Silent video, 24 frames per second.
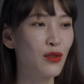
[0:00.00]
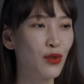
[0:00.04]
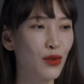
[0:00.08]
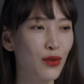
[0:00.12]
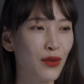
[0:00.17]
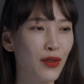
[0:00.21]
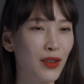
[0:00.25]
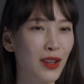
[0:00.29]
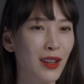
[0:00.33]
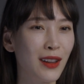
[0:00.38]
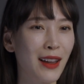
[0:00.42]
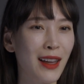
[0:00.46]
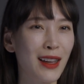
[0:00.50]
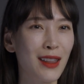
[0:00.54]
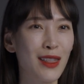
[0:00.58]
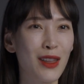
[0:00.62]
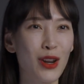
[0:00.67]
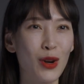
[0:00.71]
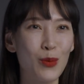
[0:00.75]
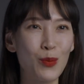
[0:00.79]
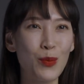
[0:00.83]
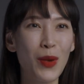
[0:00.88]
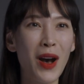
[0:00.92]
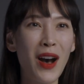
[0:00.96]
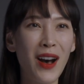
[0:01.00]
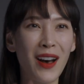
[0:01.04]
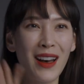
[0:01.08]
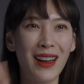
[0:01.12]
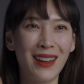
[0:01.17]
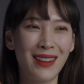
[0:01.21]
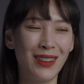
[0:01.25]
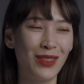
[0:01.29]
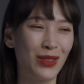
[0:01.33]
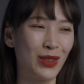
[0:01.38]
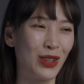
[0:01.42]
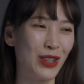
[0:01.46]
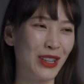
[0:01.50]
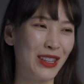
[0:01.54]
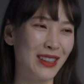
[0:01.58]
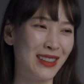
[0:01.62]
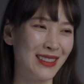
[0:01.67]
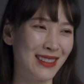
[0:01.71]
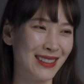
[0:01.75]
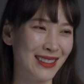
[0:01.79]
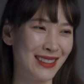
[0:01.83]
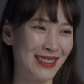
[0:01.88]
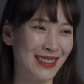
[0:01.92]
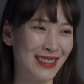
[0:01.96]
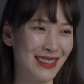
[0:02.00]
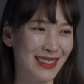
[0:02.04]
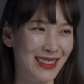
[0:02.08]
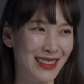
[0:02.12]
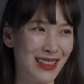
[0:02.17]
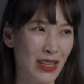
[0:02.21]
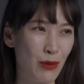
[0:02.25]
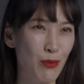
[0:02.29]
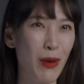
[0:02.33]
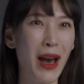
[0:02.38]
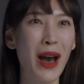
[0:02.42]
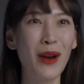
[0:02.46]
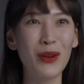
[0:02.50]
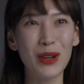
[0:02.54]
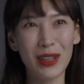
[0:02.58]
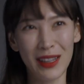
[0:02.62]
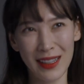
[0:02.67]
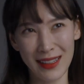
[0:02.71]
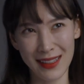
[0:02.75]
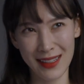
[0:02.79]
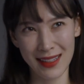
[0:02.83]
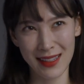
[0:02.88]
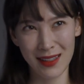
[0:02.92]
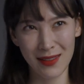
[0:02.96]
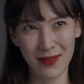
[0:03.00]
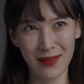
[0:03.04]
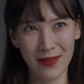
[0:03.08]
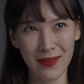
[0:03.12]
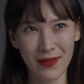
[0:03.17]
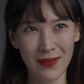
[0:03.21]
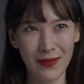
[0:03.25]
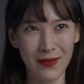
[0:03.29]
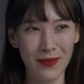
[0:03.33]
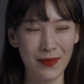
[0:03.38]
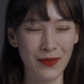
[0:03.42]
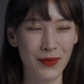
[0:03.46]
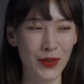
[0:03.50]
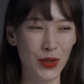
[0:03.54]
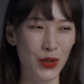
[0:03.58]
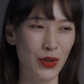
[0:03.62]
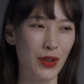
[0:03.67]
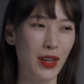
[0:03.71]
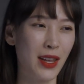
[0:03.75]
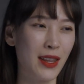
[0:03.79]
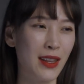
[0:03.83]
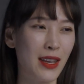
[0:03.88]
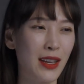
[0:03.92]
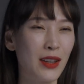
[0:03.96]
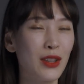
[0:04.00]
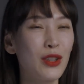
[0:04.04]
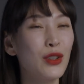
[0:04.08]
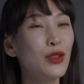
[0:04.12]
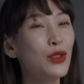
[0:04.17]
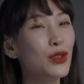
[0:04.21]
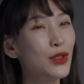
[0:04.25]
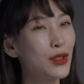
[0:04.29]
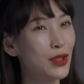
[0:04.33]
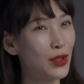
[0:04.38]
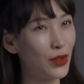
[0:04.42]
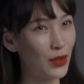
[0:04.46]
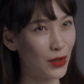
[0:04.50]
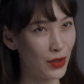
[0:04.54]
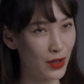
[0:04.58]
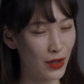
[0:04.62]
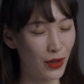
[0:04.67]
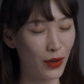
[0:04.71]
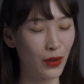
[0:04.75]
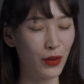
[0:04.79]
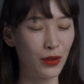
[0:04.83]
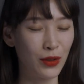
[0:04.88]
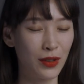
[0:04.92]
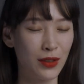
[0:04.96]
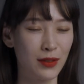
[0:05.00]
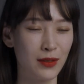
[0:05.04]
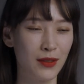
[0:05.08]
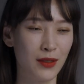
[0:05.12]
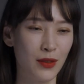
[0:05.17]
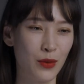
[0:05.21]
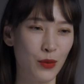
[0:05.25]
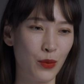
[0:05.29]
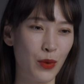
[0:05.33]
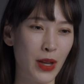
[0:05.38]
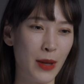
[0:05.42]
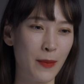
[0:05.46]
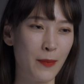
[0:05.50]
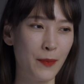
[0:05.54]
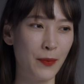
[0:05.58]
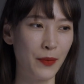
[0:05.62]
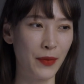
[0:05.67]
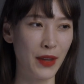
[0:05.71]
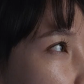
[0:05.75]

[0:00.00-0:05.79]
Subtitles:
to feel like their pawn were powerless so that they could use it to their own whim.